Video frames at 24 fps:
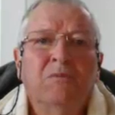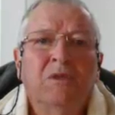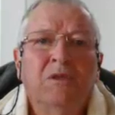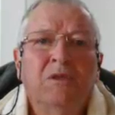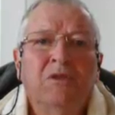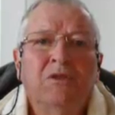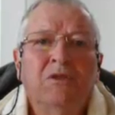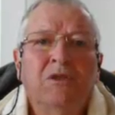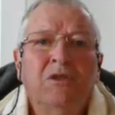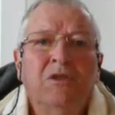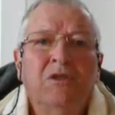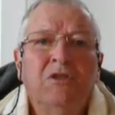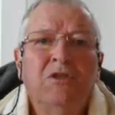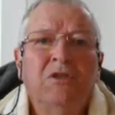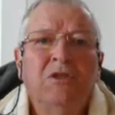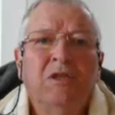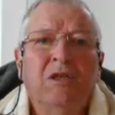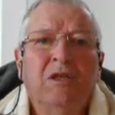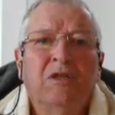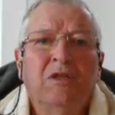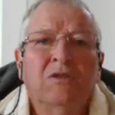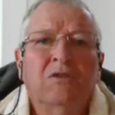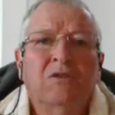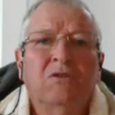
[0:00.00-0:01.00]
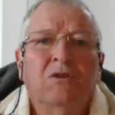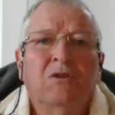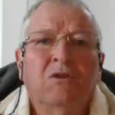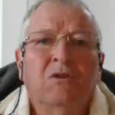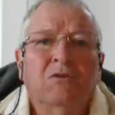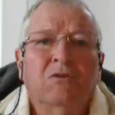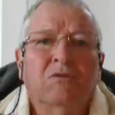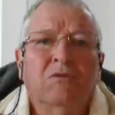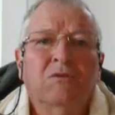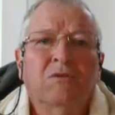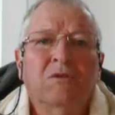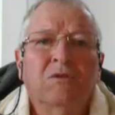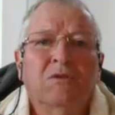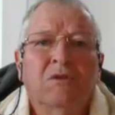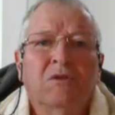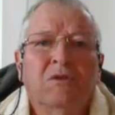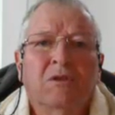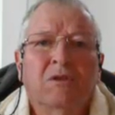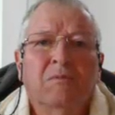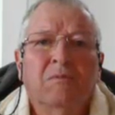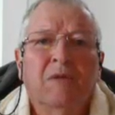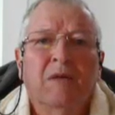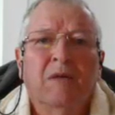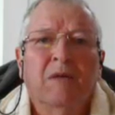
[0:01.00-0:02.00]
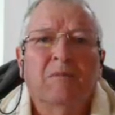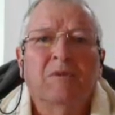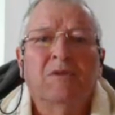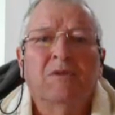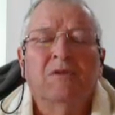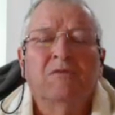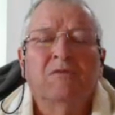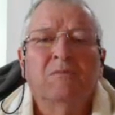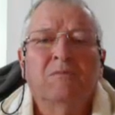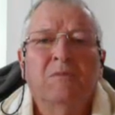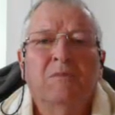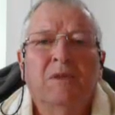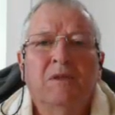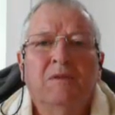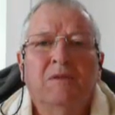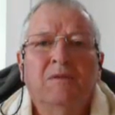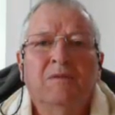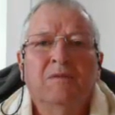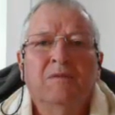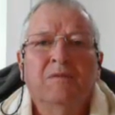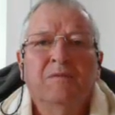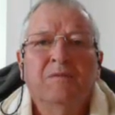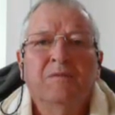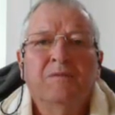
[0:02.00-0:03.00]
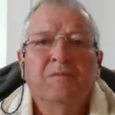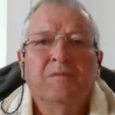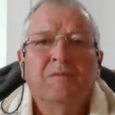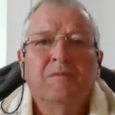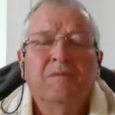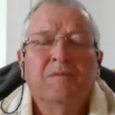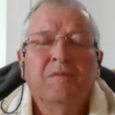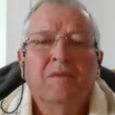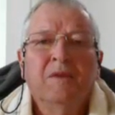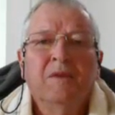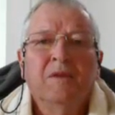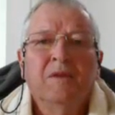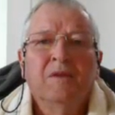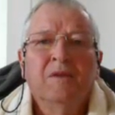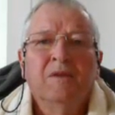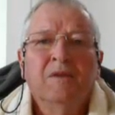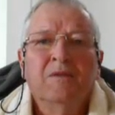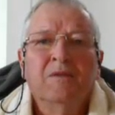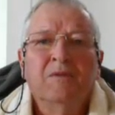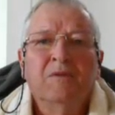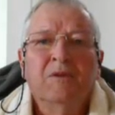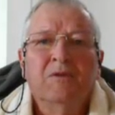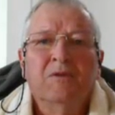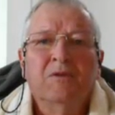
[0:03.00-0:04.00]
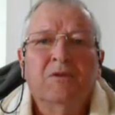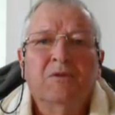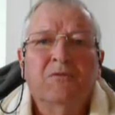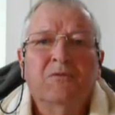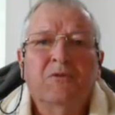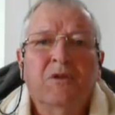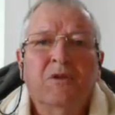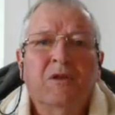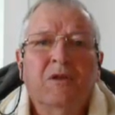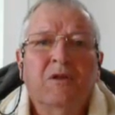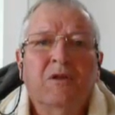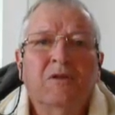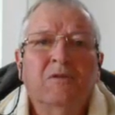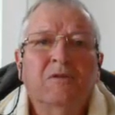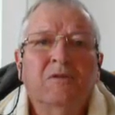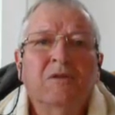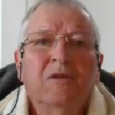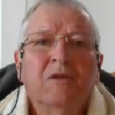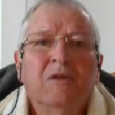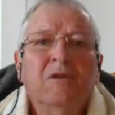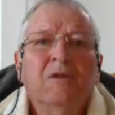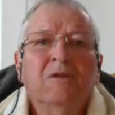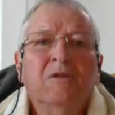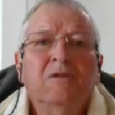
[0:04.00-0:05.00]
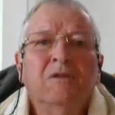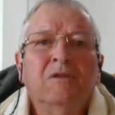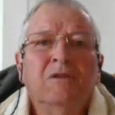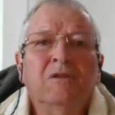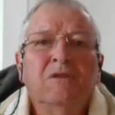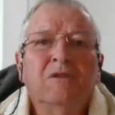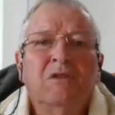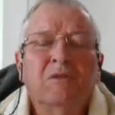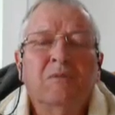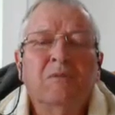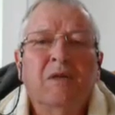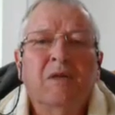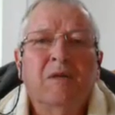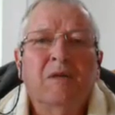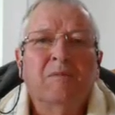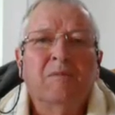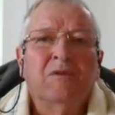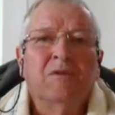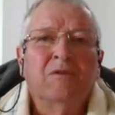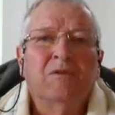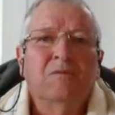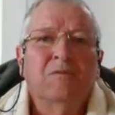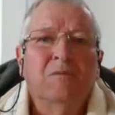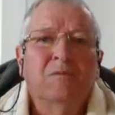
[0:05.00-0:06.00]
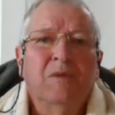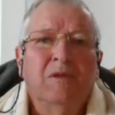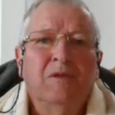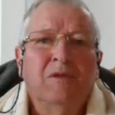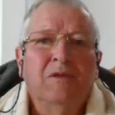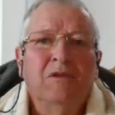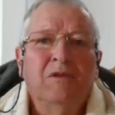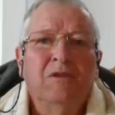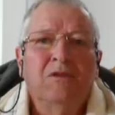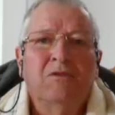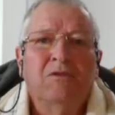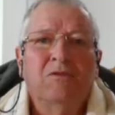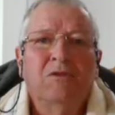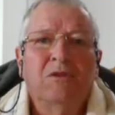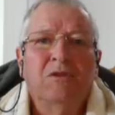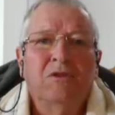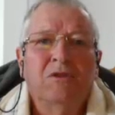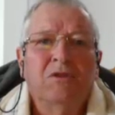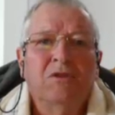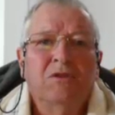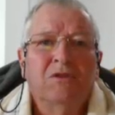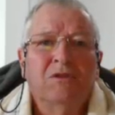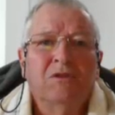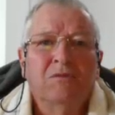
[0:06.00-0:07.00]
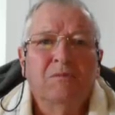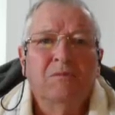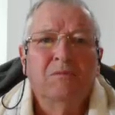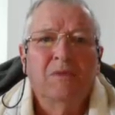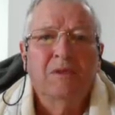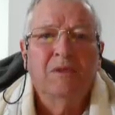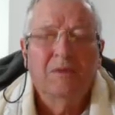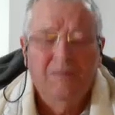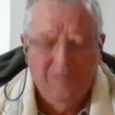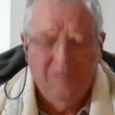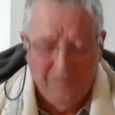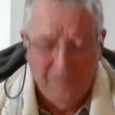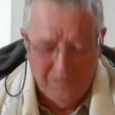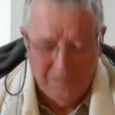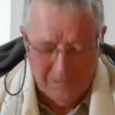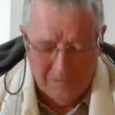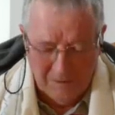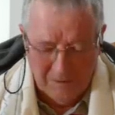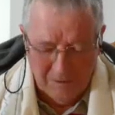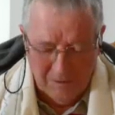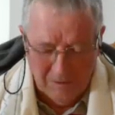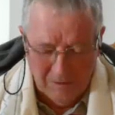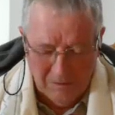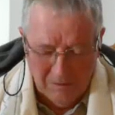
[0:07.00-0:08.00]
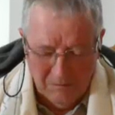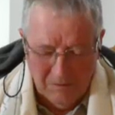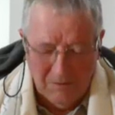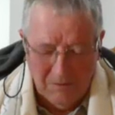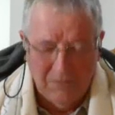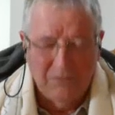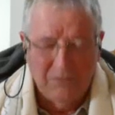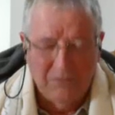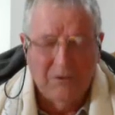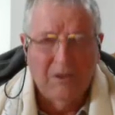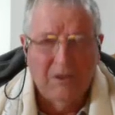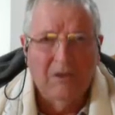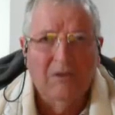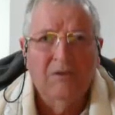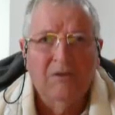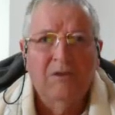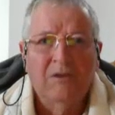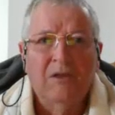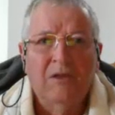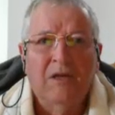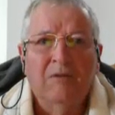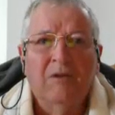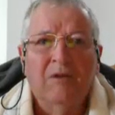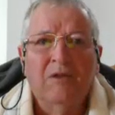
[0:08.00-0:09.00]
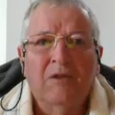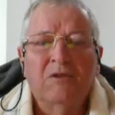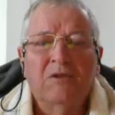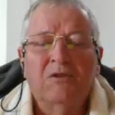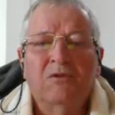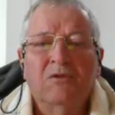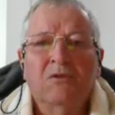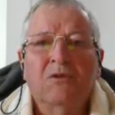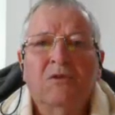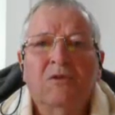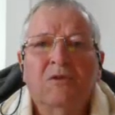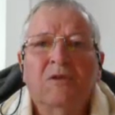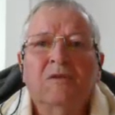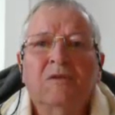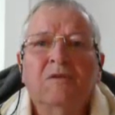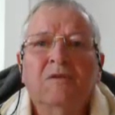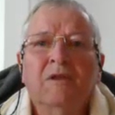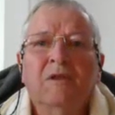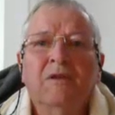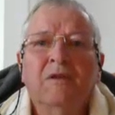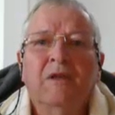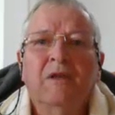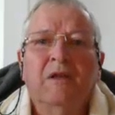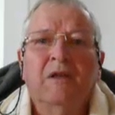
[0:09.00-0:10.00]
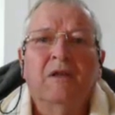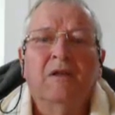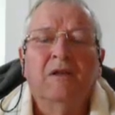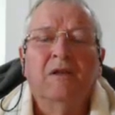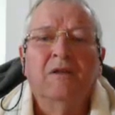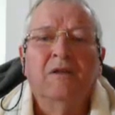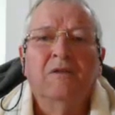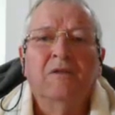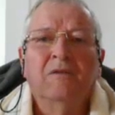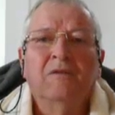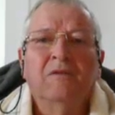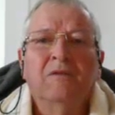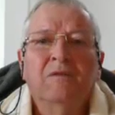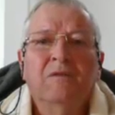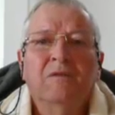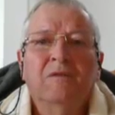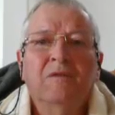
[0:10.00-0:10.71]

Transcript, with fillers: me, teaching as doctrines the commandments of men. So we're not to follow these commandments of men, these traditions of men. We're to follow Yahweh's Torah and that alone.